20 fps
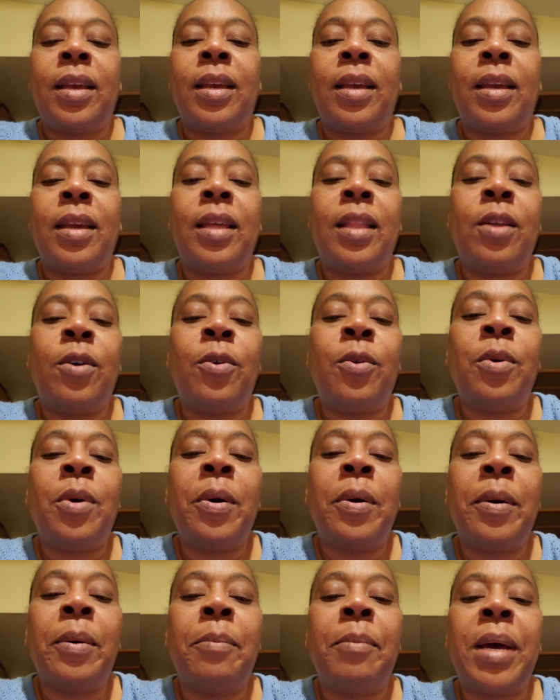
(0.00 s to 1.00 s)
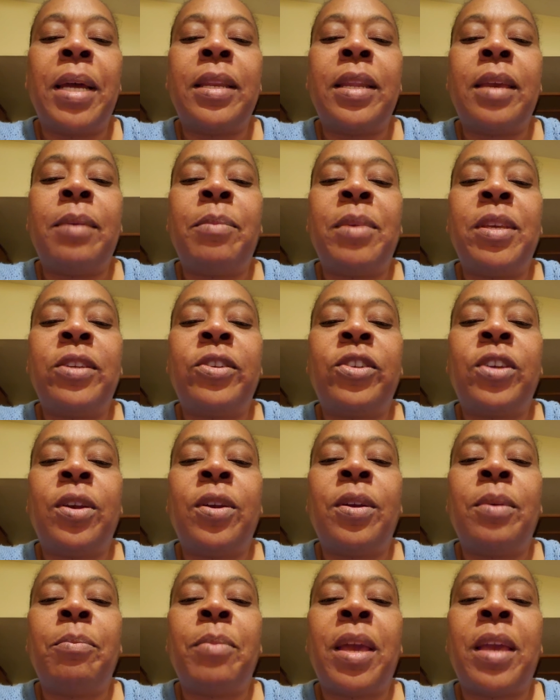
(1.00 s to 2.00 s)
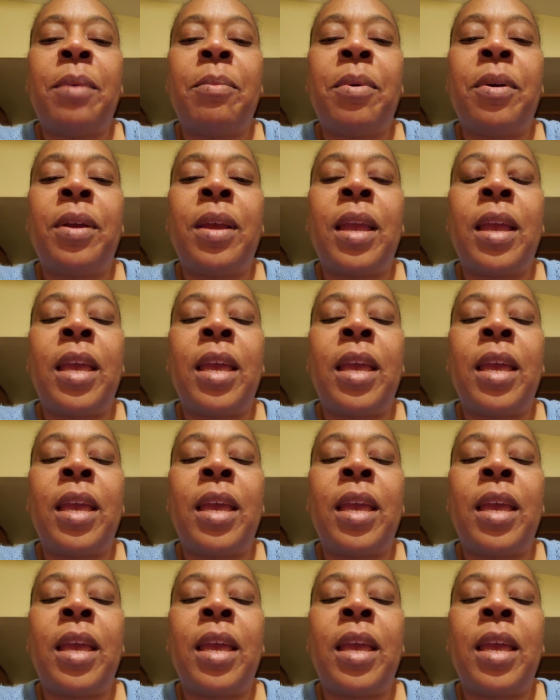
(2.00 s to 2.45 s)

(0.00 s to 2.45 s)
Hello, my name is Sharon Baber,